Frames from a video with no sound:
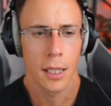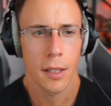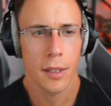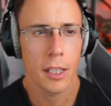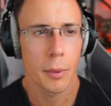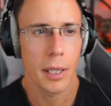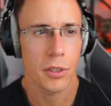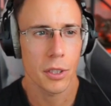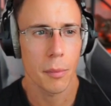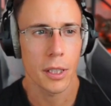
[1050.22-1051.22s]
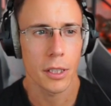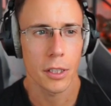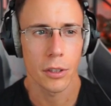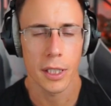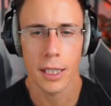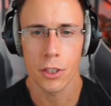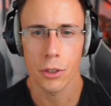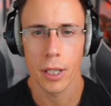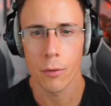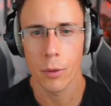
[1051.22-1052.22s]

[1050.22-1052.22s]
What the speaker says: think about something that you're going to get joy out of,